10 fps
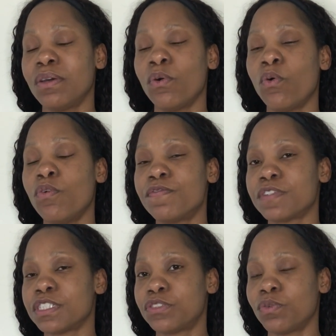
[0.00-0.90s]

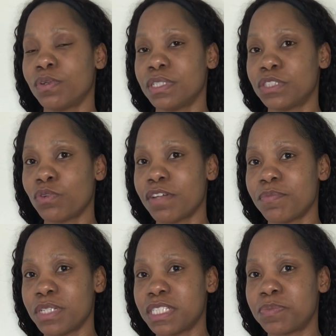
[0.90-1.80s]
over the 12
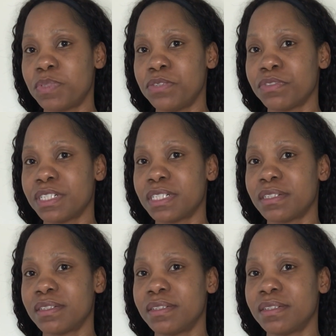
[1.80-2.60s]
months period.